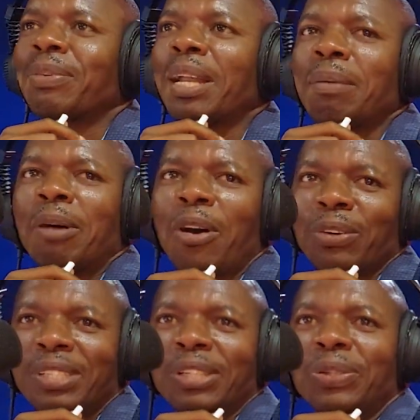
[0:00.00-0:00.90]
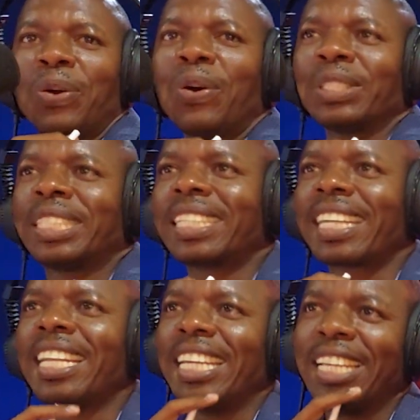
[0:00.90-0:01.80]
what about your
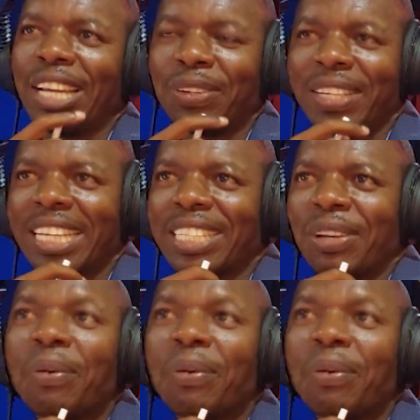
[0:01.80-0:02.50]
children in education?